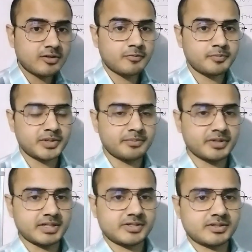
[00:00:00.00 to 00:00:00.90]
of
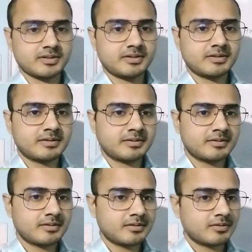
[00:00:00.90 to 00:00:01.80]
preparation.
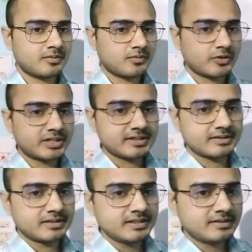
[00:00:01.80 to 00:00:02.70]
What is
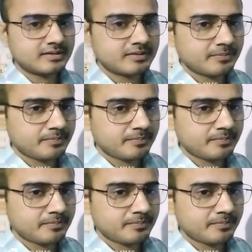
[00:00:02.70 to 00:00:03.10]
this?